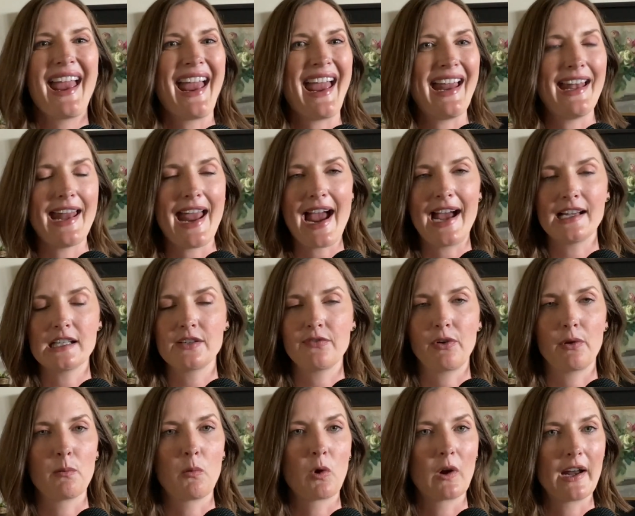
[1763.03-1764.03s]
and ask
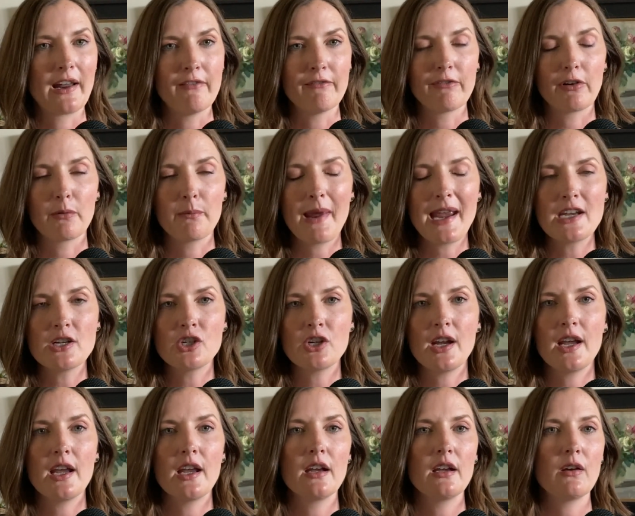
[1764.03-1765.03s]
for more
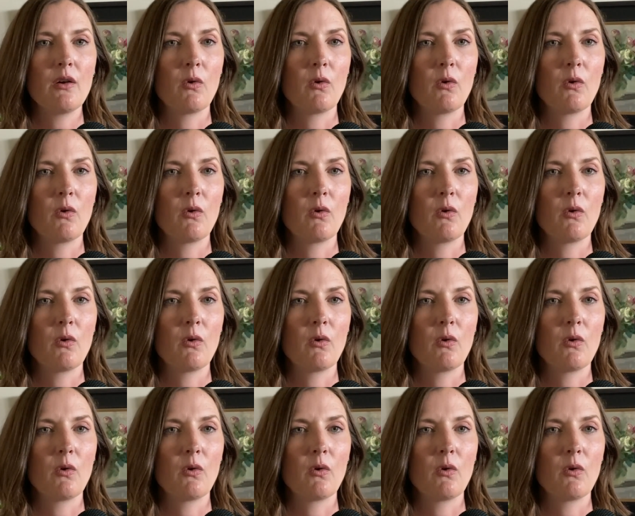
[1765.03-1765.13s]
information